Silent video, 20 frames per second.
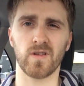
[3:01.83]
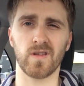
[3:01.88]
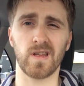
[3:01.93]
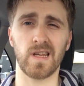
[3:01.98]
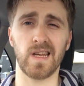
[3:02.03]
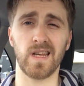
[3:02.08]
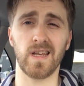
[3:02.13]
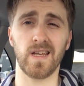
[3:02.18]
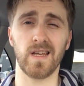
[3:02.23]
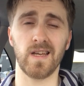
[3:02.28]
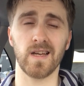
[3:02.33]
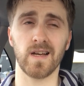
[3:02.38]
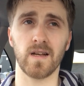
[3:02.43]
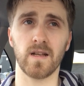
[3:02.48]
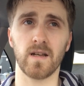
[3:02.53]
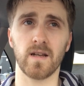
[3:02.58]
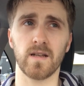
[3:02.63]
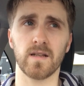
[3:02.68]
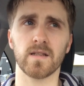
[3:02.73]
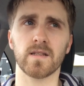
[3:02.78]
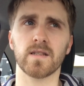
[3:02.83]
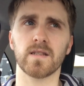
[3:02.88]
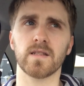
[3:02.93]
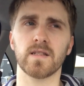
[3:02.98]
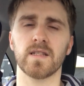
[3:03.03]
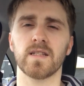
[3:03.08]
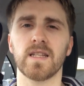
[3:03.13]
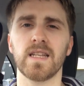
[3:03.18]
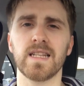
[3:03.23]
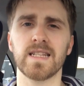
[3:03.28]
The
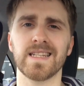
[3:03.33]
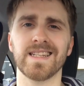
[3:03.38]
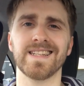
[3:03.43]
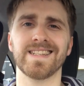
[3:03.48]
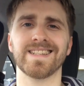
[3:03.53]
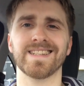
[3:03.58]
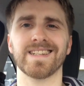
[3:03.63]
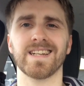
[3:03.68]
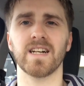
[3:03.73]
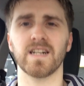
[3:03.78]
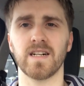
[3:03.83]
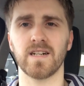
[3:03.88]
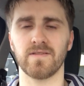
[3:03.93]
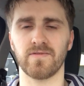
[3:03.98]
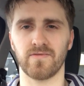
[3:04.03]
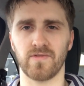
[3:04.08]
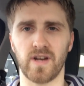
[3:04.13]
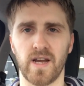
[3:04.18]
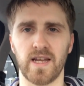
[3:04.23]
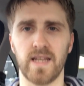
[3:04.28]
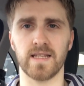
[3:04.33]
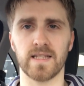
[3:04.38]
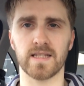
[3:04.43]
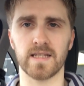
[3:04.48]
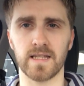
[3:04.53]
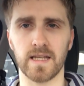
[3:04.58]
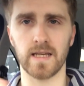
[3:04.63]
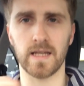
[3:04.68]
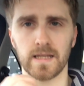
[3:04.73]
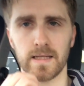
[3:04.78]
seated calf
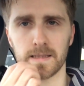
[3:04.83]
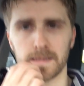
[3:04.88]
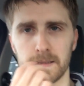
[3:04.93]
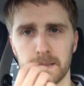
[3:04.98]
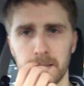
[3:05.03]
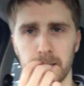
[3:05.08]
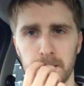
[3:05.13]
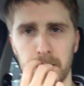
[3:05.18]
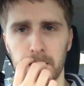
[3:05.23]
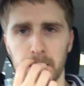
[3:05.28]
raise is